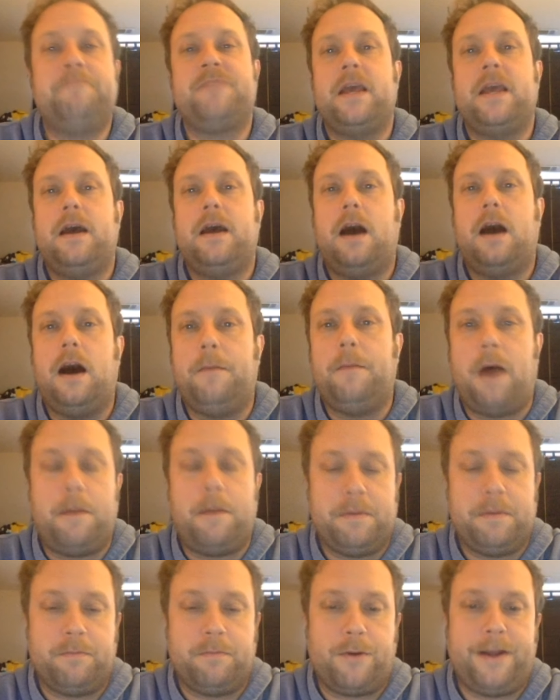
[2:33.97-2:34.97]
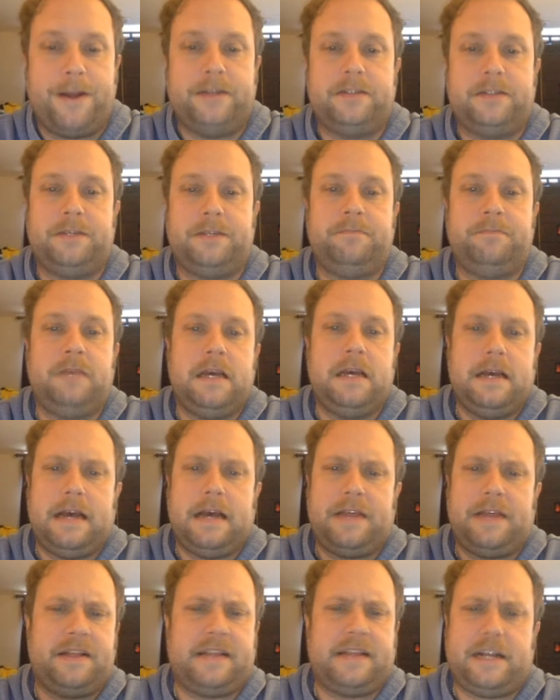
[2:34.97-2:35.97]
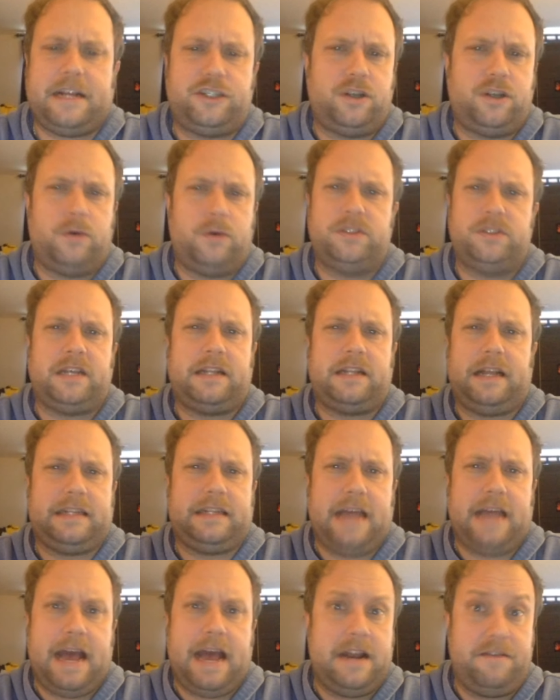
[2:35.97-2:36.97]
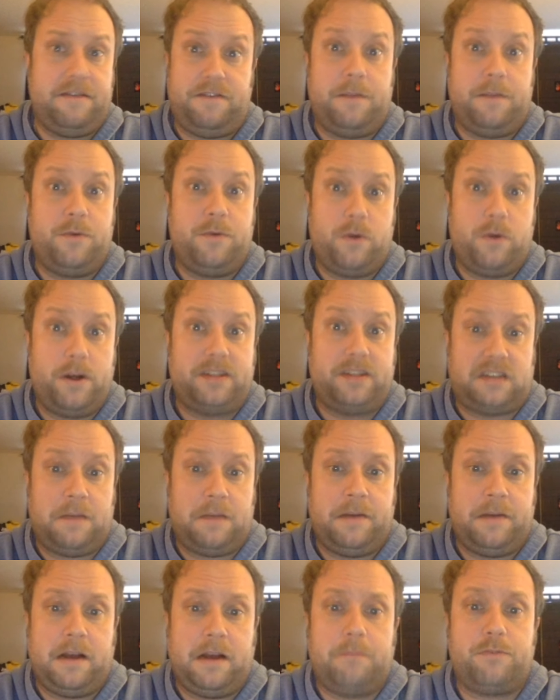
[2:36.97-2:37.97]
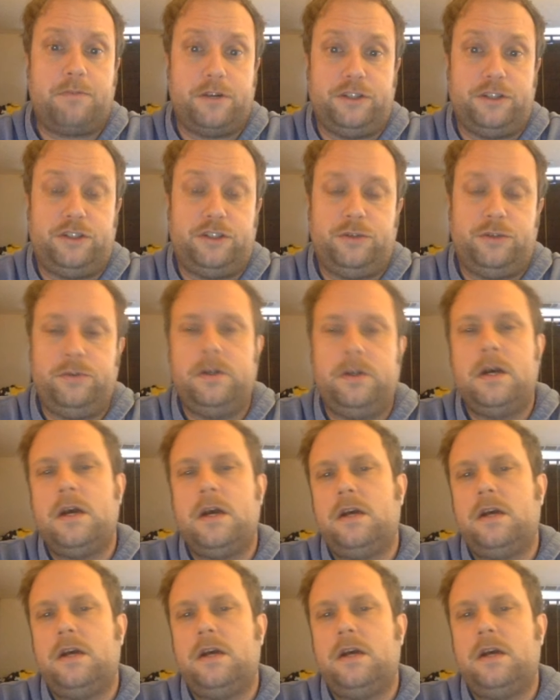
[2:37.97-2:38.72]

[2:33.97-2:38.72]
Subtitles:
up in Bradenton. I think that show is at like the end of February. It's coming up pretty soon.